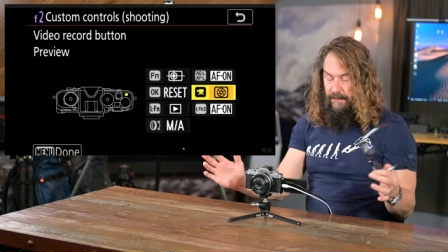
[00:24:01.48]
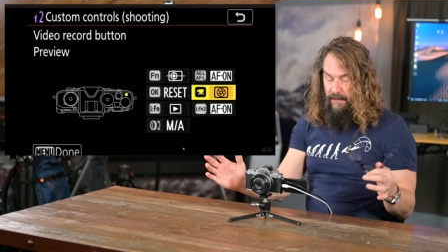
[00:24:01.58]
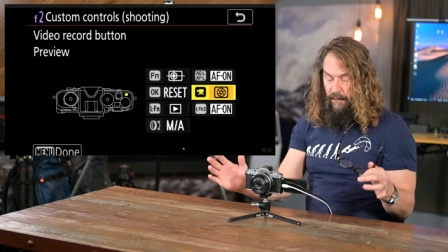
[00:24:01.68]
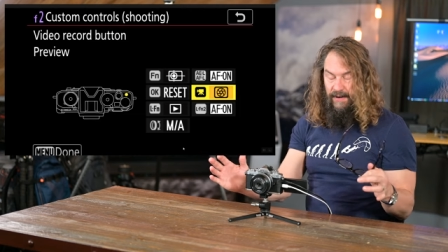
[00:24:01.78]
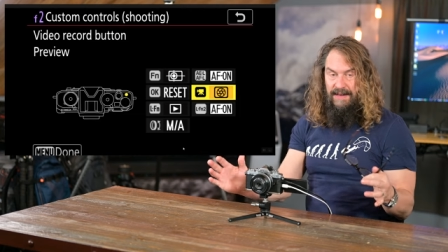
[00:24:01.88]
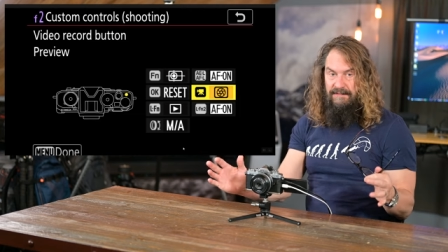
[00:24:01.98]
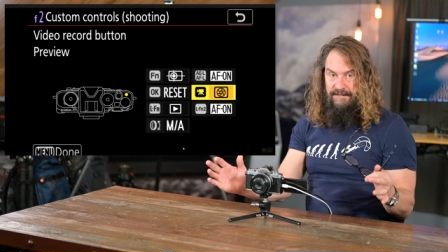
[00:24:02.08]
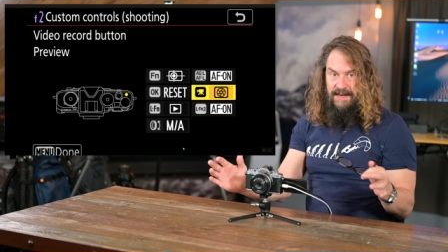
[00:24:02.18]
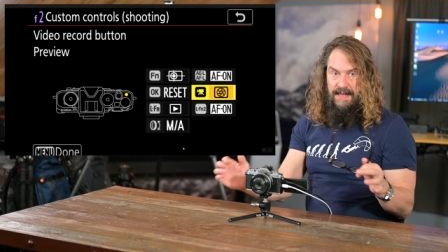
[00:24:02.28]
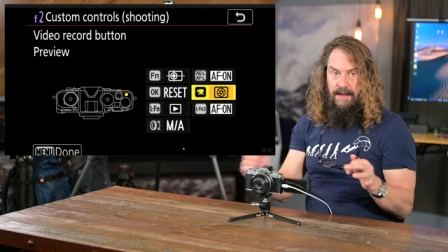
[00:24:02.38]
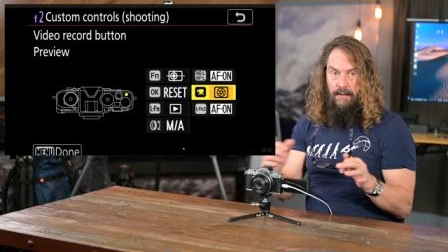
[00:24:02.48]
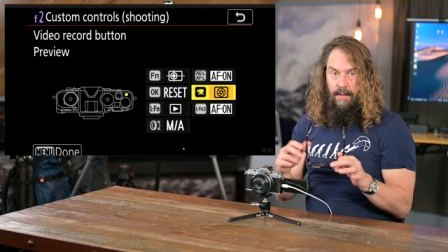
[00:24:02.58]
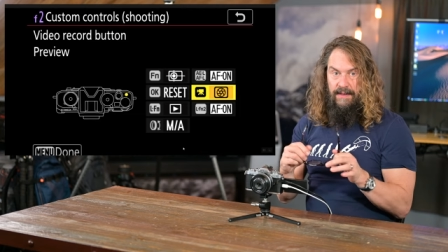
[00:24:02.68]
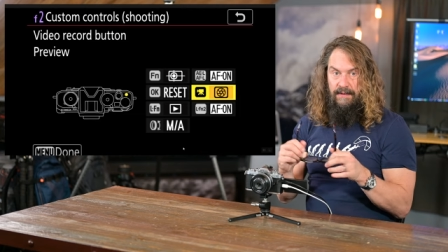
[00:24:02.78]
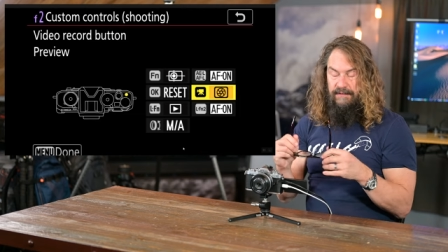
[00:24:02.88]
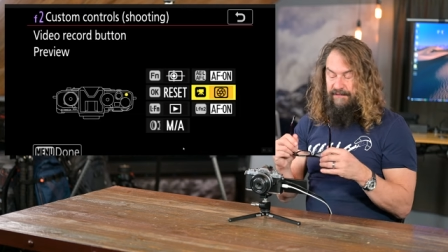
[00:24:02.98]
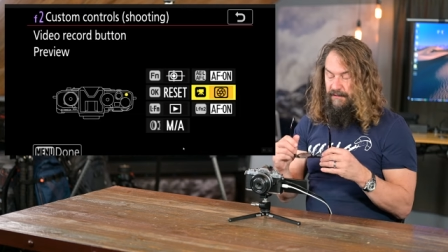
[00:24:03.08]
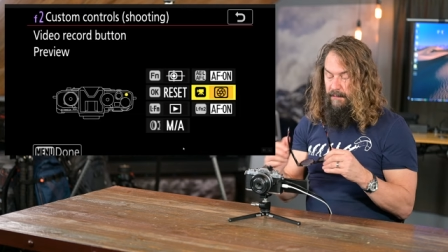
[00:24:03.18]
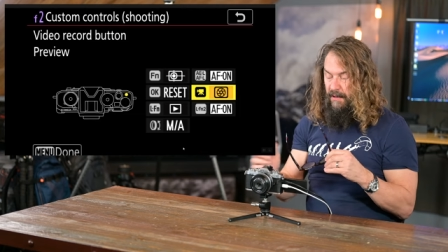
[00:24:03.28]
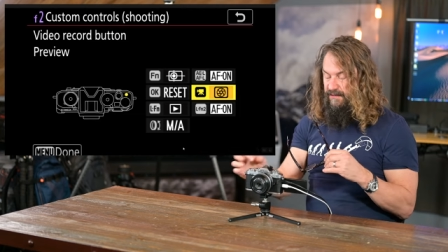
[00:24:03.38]
to record any video while you're in
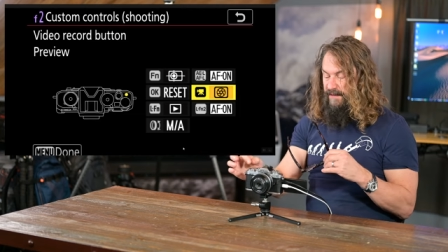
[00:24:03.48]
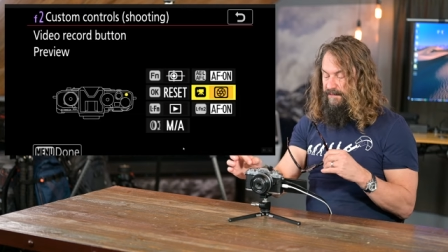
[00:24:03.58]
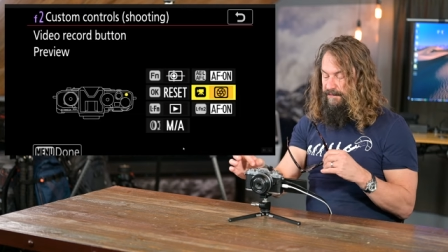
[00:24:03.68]
still mode. You have to